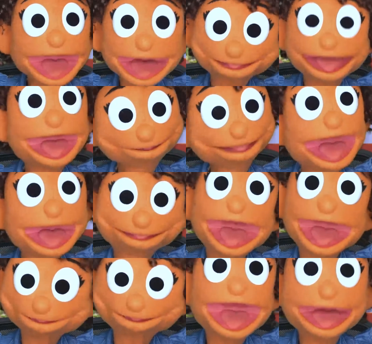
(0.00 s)
has to have a
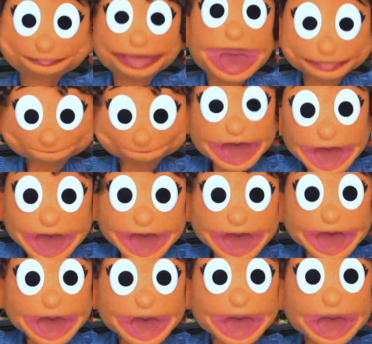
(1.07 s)
bigger problem.
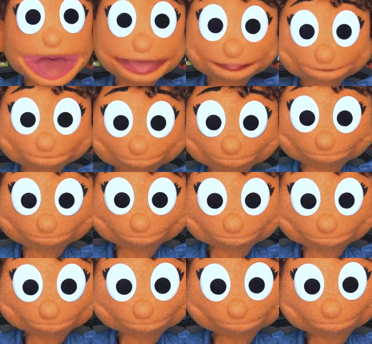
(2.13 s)

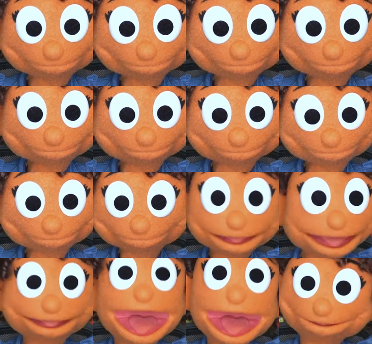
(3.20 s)

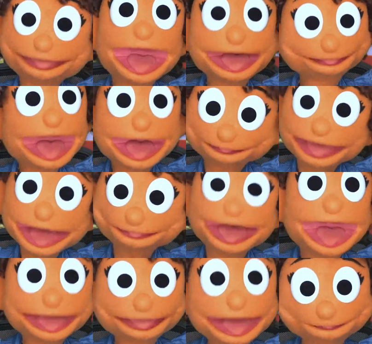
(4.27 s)
I've never thought about
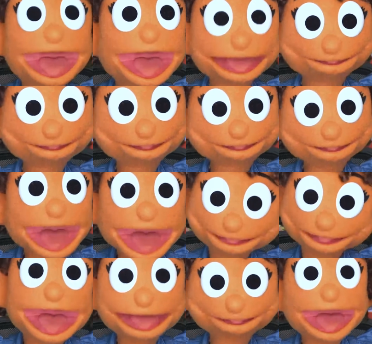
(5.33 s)
that before, but
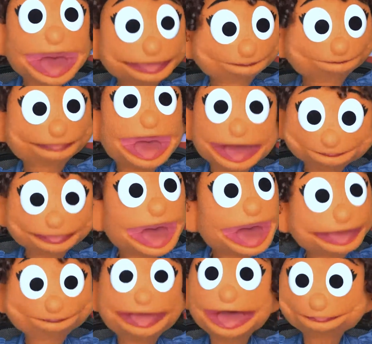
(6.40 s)
fairy tales have a
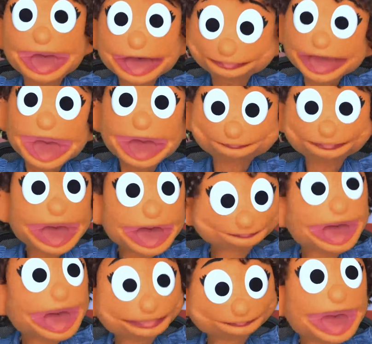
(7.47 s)
moment where all
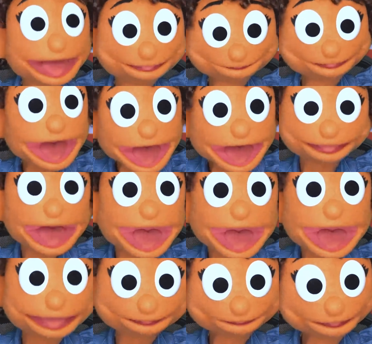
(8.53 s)
hope seems to be
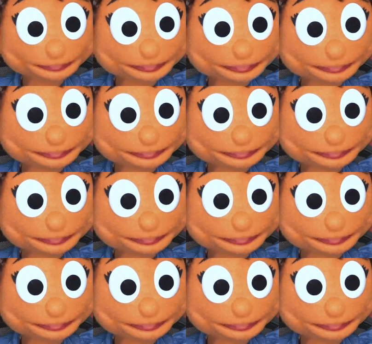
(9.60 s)
lost.